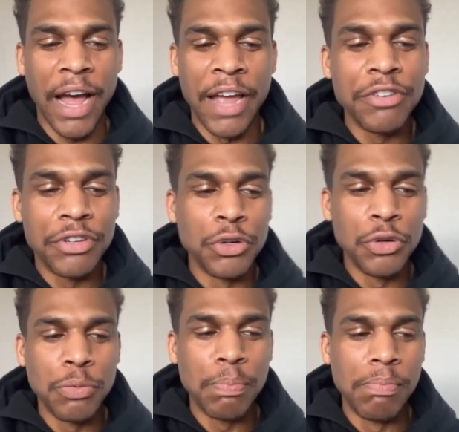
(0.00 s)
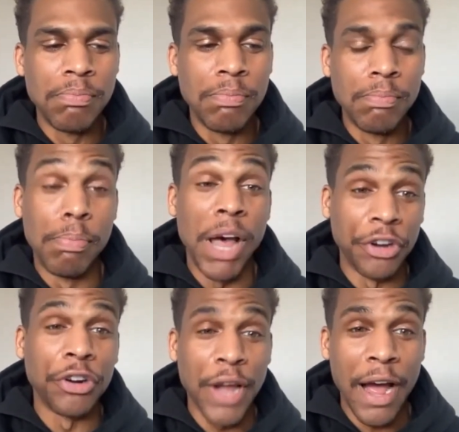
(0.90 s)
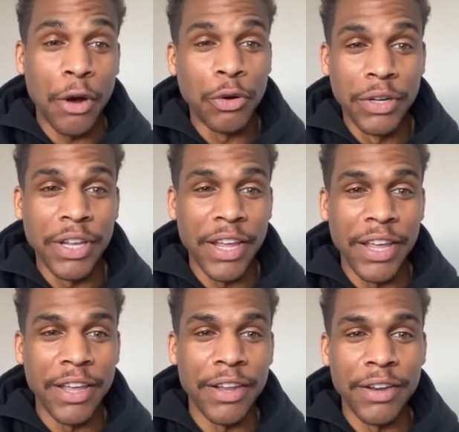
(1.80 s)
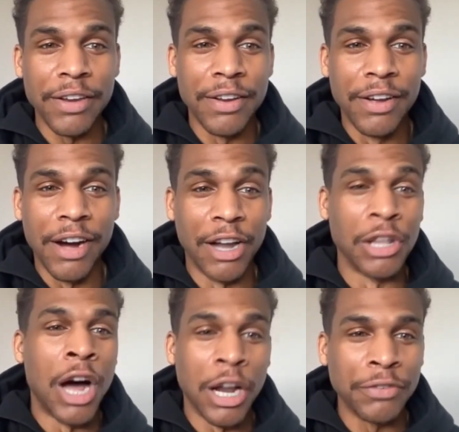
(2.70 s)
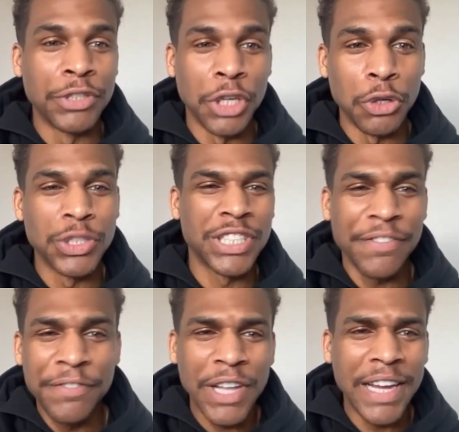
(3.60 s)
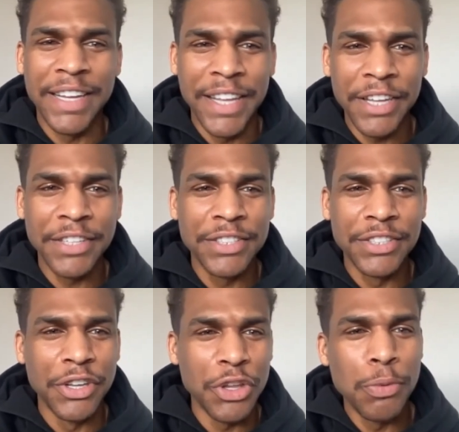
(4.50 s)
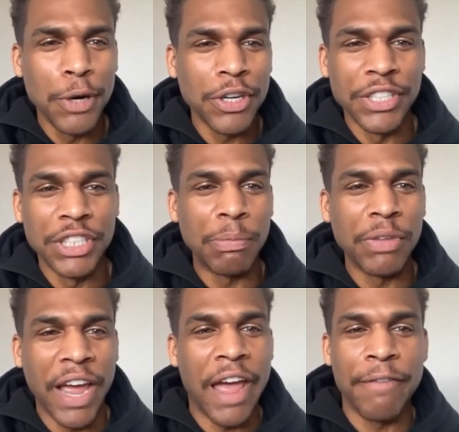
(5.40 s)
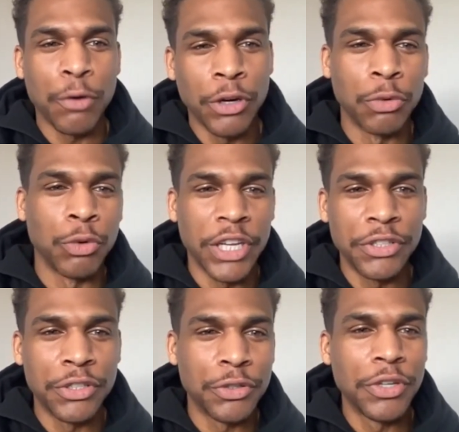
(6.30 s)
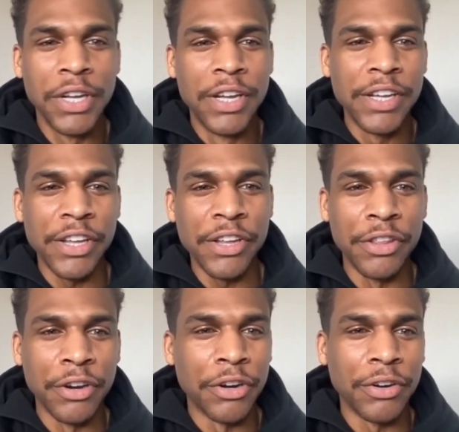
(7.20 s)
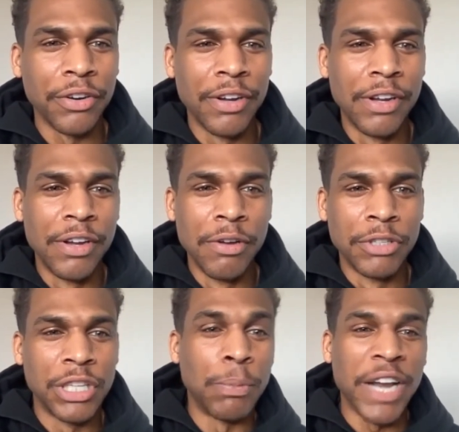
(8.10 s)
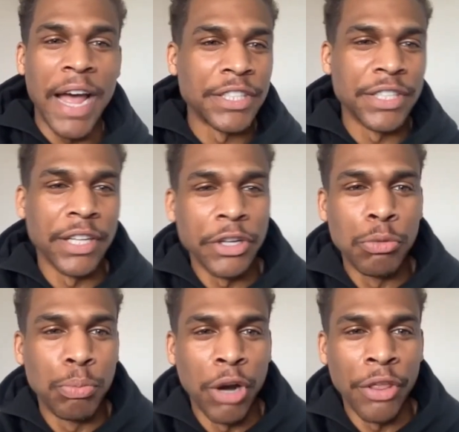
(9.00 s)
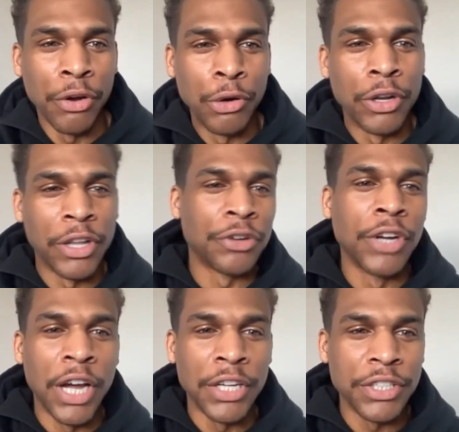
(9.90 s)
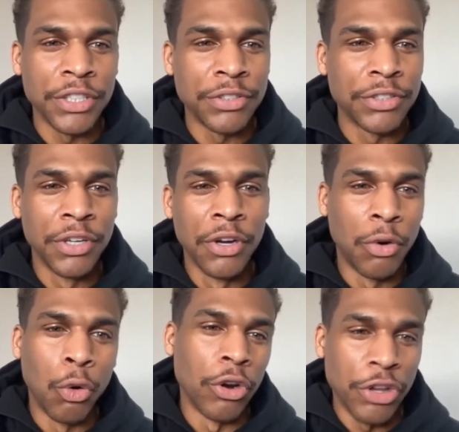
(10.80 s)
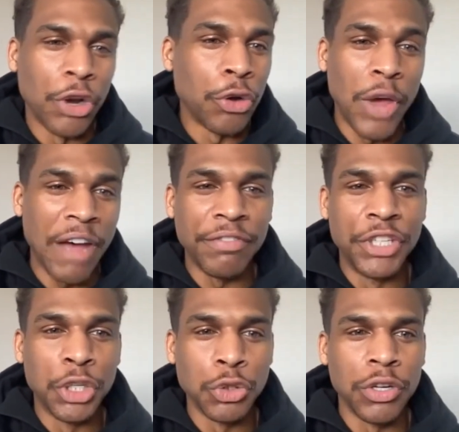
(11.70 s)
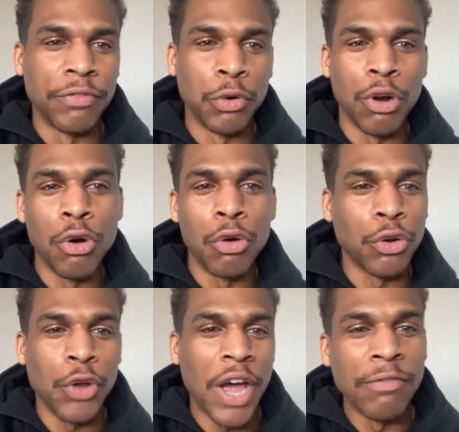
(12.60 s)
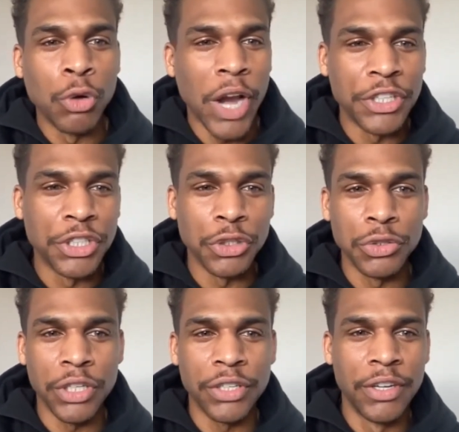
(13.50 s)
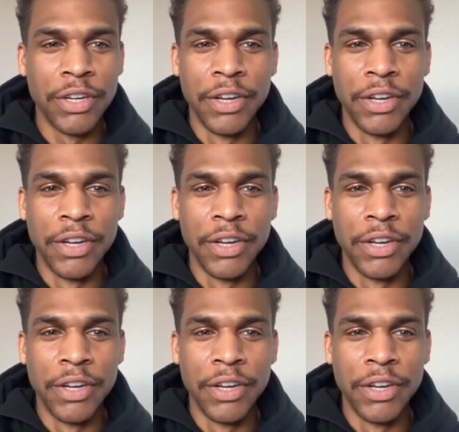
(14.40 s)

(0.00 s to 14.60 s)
I do better now in a lot of shows because I feel like kids' humor is something that everyone can relate to. Either someone has a little brother or little cousins or you know you have children of your own or you have grandchildren